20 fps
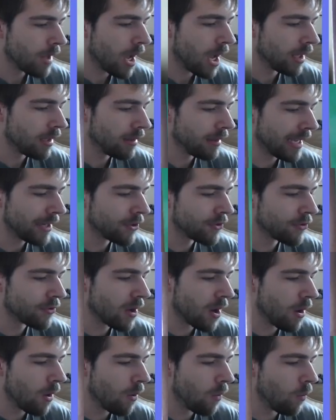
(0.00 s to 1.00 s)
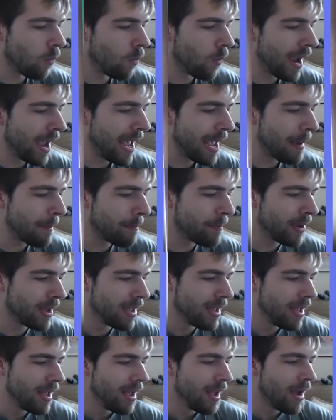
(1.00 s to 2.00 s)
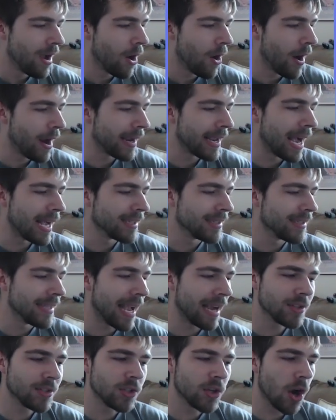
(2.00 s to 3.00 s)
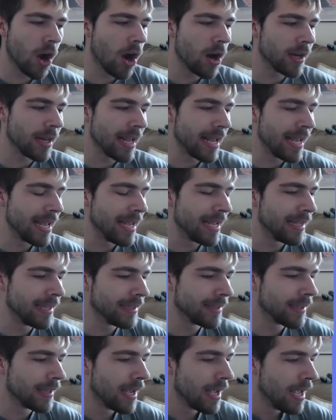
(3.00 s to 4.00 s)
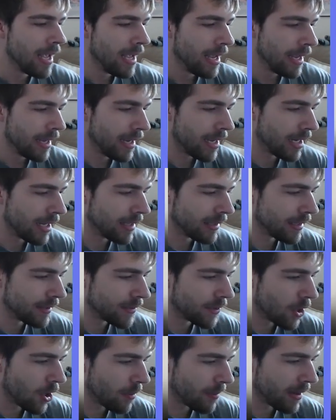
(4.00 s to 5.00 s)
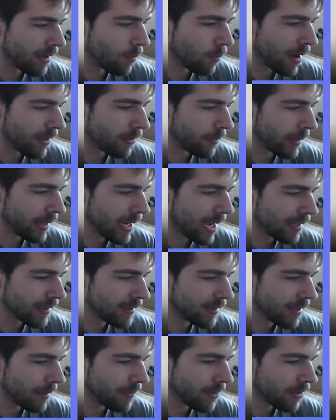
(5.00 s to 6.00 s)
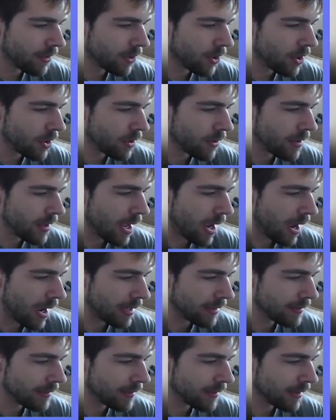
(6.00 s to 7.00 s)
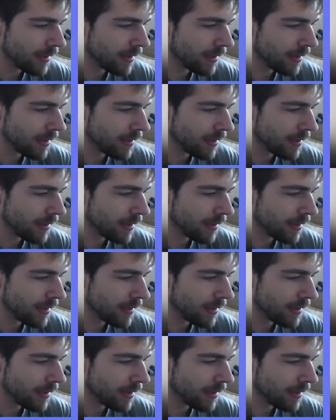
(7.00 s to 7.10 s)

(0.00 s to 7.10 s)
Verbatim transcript: Electro Whip. Alright guys, next card is gonna determine whether we got something good or not.